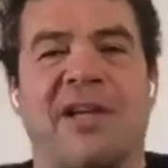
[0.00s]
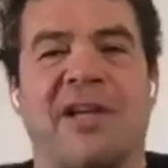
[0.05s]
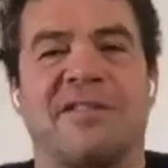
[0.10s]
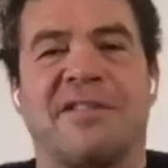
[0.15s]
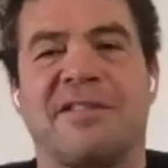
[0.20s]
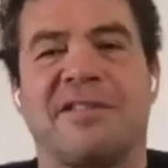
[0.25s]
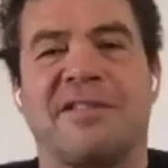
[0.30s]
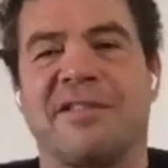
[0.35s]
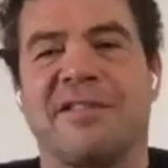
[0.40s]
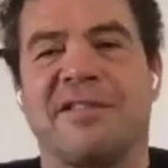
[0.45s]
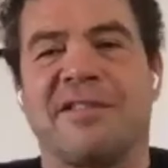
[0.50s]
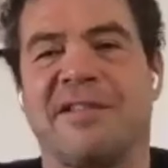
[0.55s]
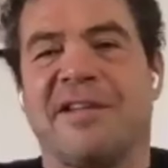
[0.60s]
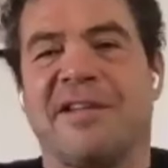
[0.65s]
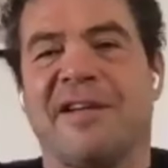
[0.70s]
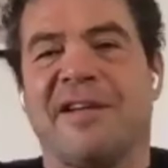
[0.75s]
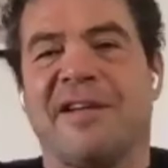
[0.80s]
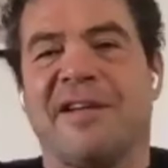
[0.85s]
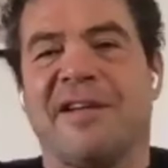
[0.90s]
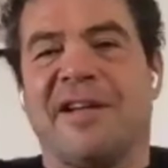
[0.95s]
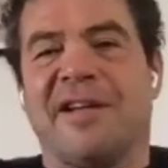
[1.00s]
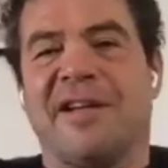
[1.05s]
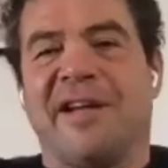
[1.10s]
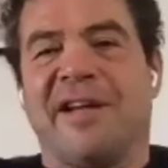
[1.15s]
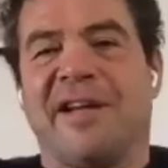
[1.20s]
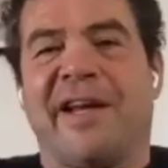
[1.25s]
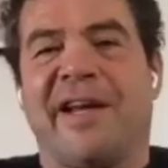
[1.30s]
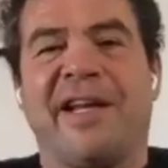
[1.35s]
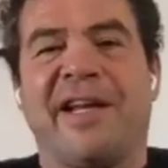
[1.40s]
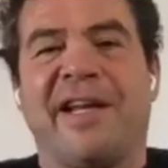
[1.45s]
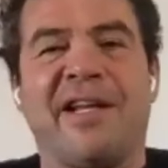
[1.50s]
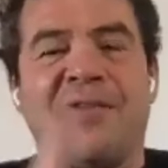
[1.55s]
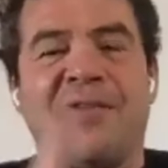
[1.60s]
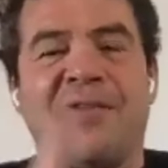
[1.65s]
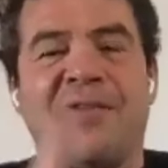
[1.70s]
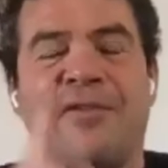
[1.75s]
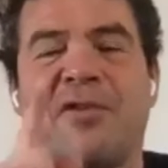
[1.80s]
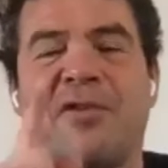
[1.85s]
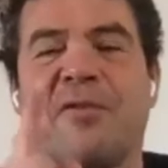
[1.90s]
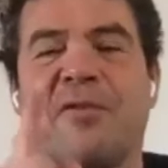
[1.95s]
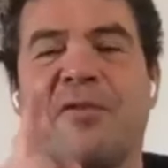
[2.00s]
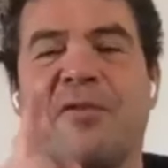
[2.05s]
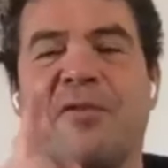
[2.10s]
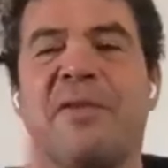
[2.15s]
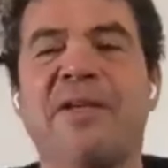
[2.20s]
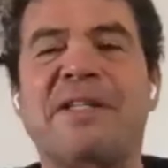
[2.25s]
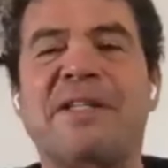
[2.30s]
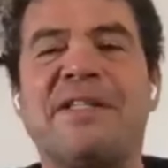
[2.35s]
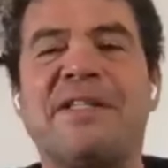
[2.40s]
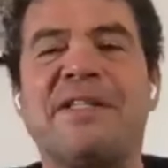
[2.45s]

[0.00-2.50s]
And if you miss that, you're gone.